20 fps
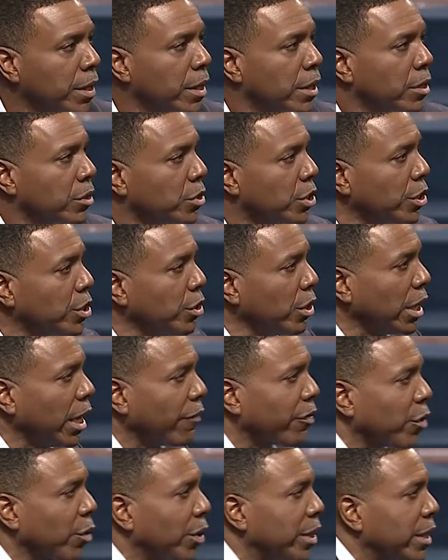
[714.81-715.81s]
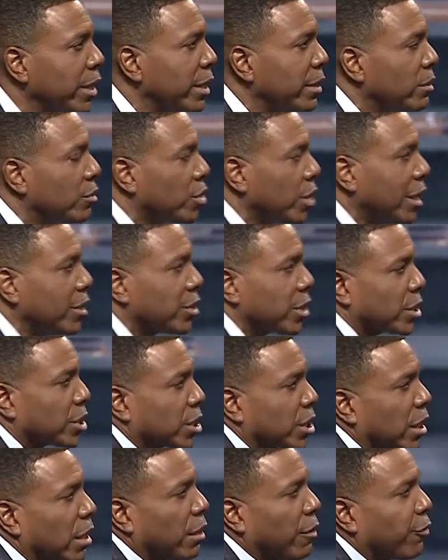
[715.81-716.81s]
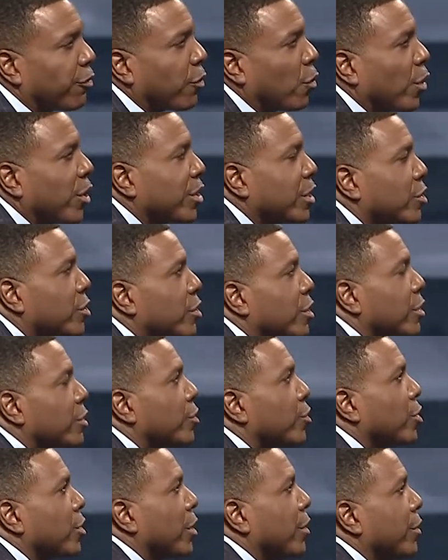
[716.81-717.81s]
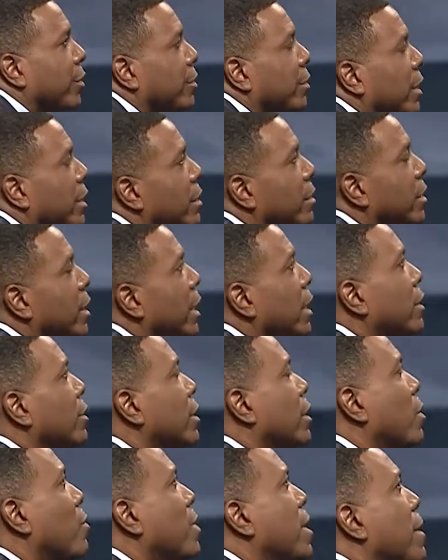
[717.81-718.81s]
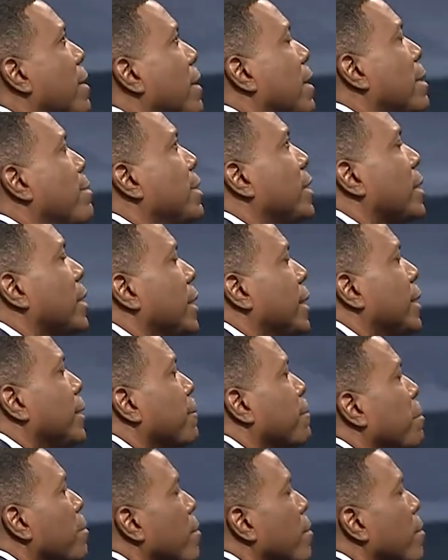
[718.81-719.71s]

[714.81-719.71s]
See, you're going to have to really judge yourself where this is concerned and say, you know what, let me see.